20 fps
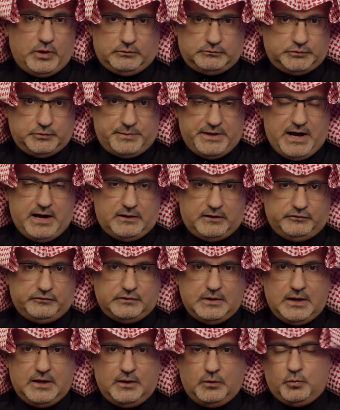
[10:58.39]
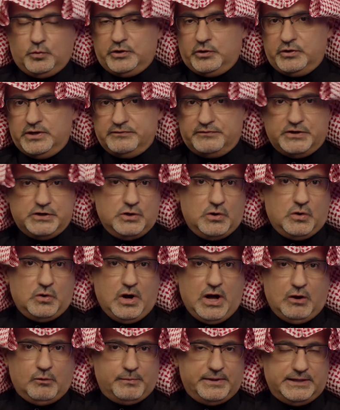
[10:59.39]
To be honest, we don't even
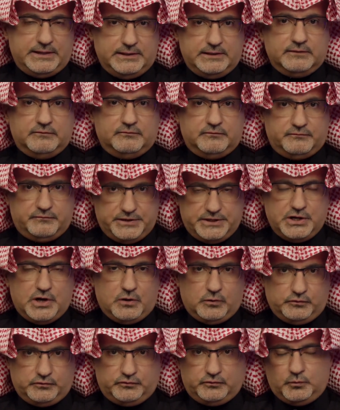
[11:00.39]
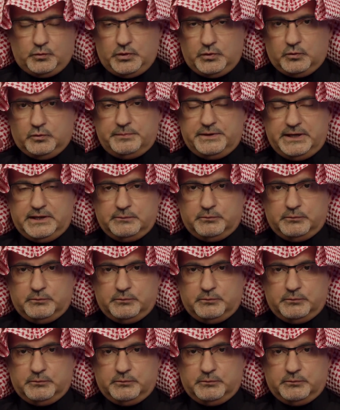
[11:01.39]
know how many videos we will